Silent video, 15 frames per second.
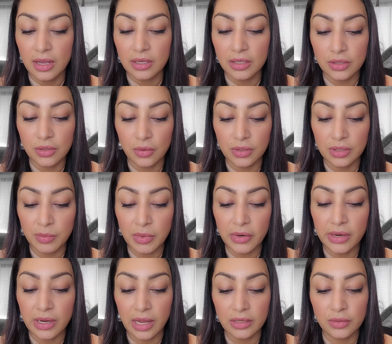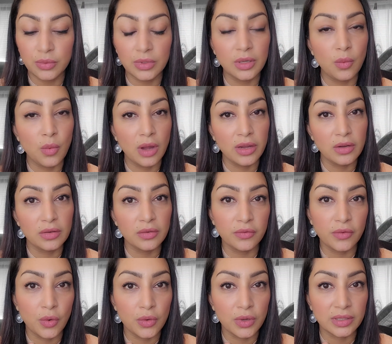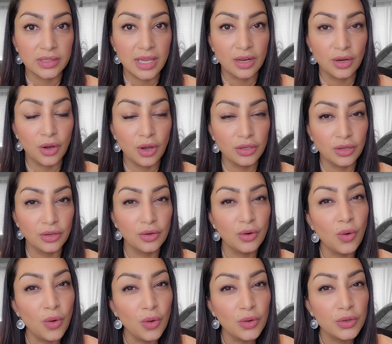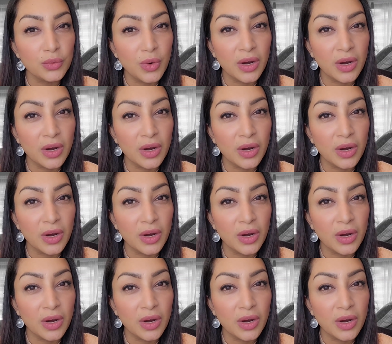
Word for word: So spirit guides really want you to focus in on your goals,